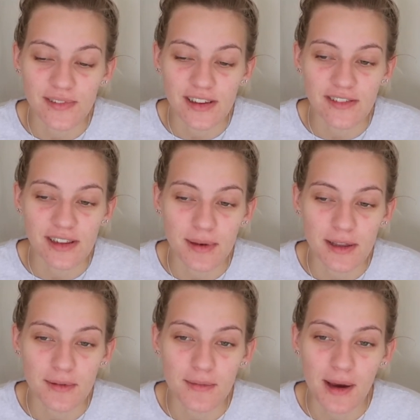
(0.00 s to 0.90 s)
it really
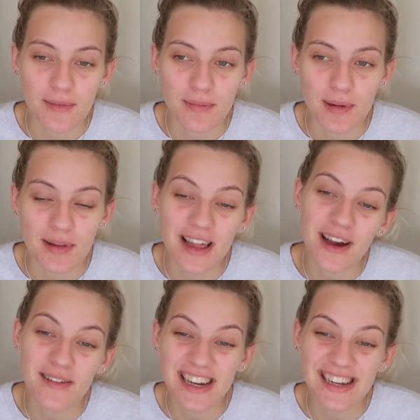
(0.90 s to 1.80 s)
makes me mad when people are
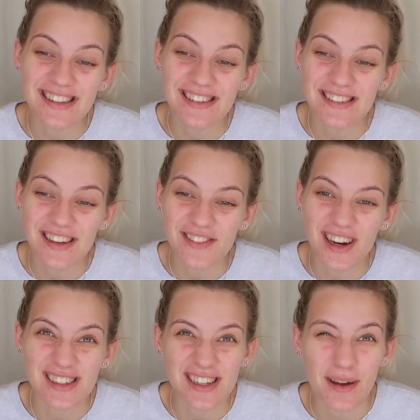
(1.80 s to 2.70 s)
like oh yeah it's gone so
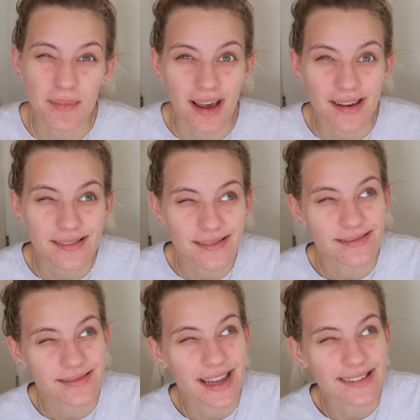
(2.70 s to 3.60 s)
fast and I'm like
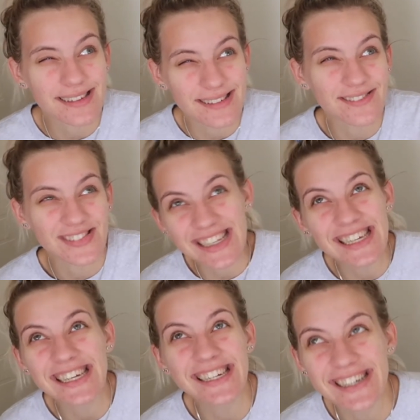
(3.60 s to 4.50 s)
hasn't
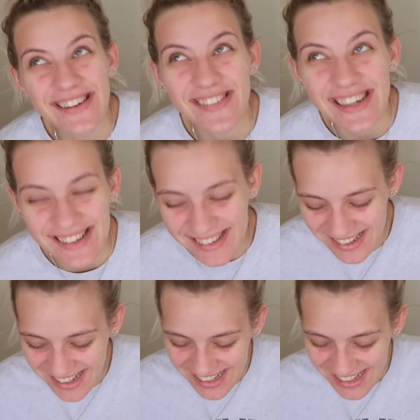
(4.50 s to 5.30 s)
really, I wish.